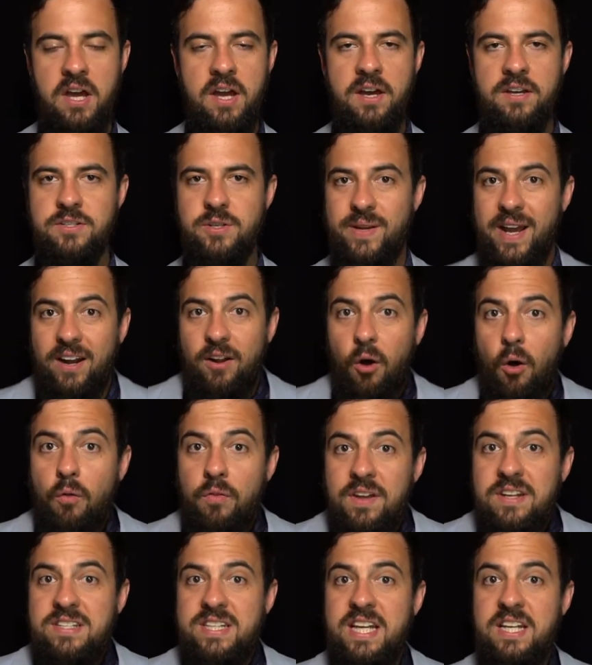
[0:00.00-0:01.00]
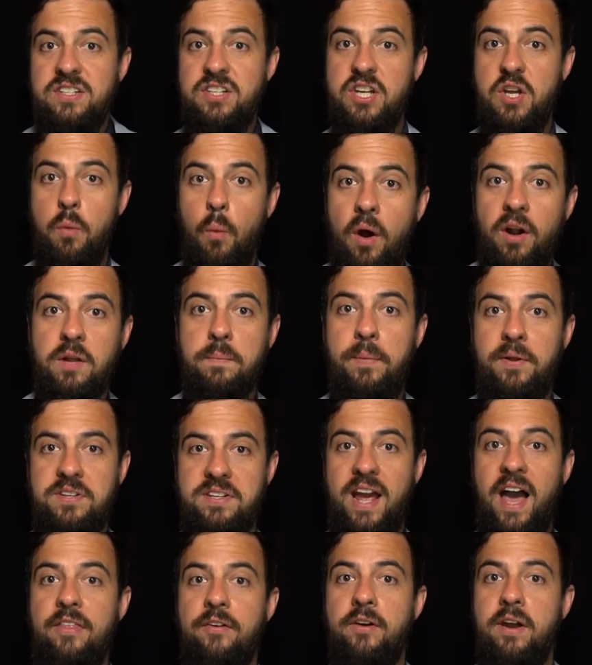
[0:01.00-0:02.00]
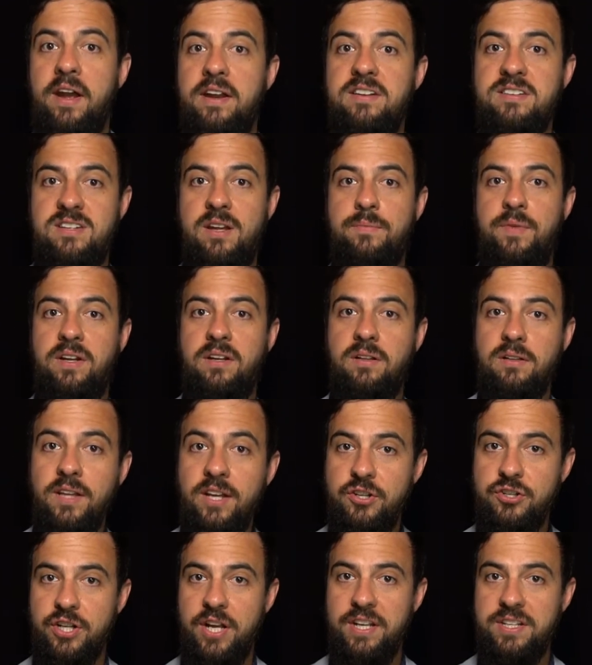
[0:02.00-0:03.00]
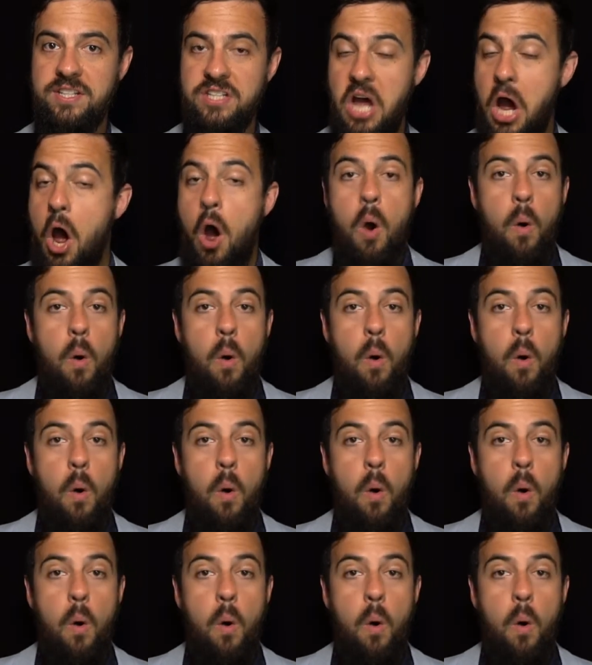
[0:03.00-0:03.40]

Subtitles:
So you got all these things that you want to put together in something delicious.